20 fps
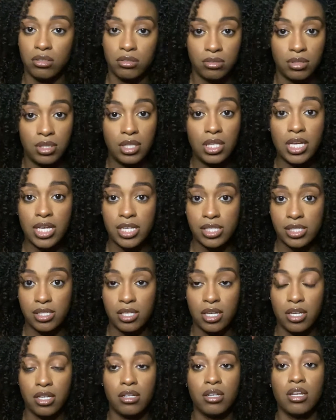
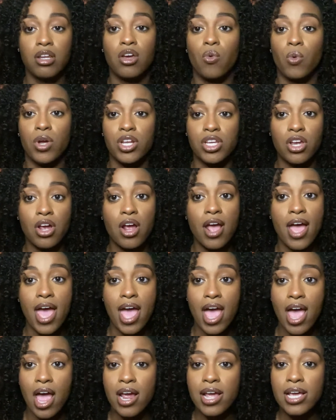Listen, when your
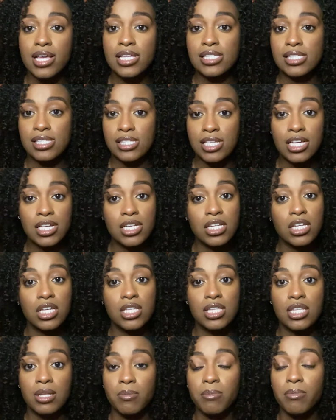hair is sitting
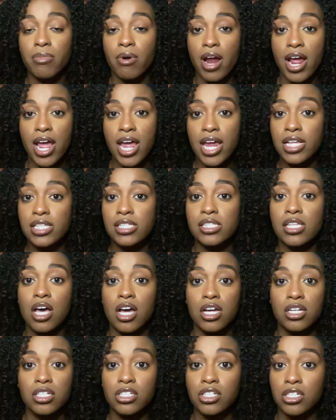in them braids
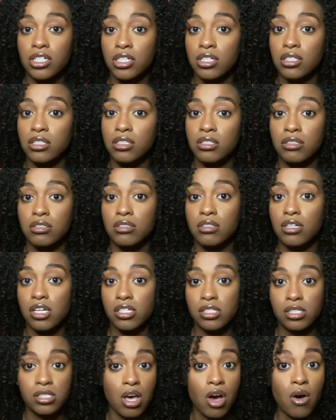under a
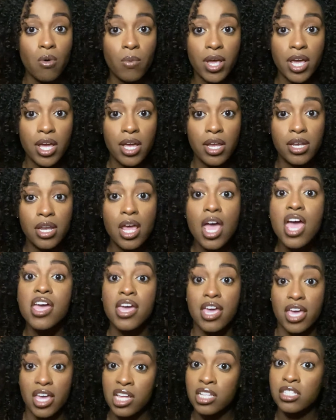sew-in,
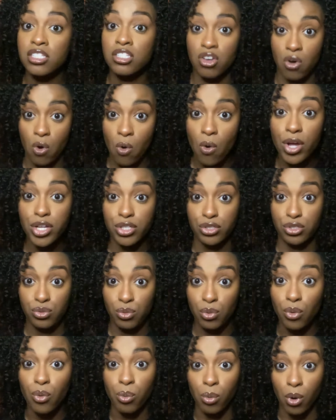it's going to
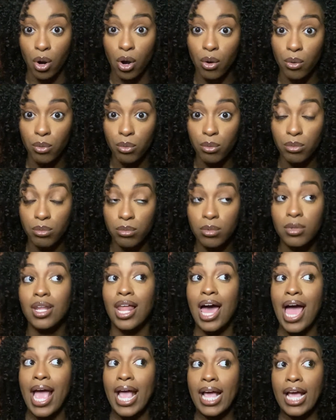grow.
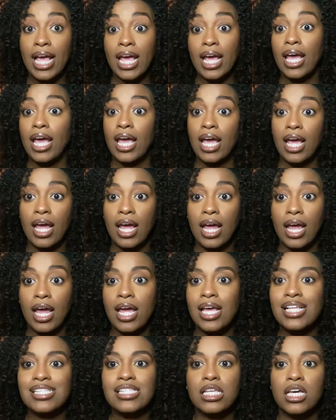Like
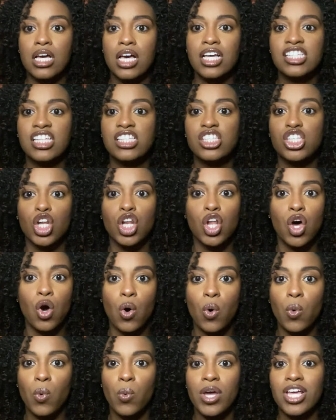it's because it's
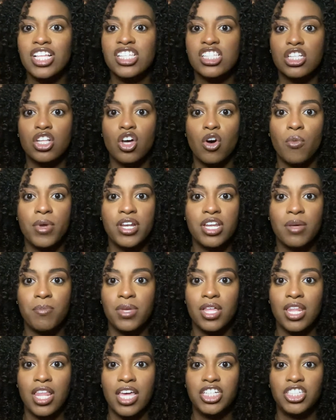low
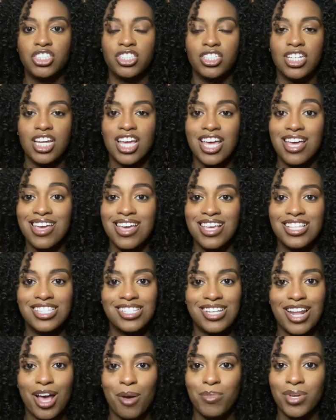manipulation. It's
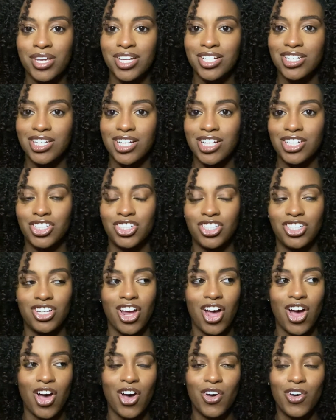not being touched,
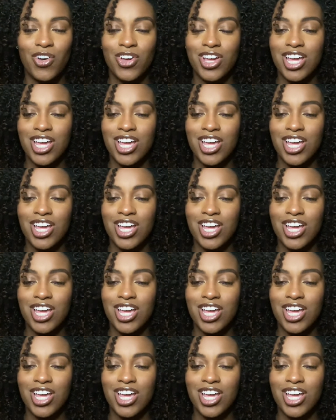y'all.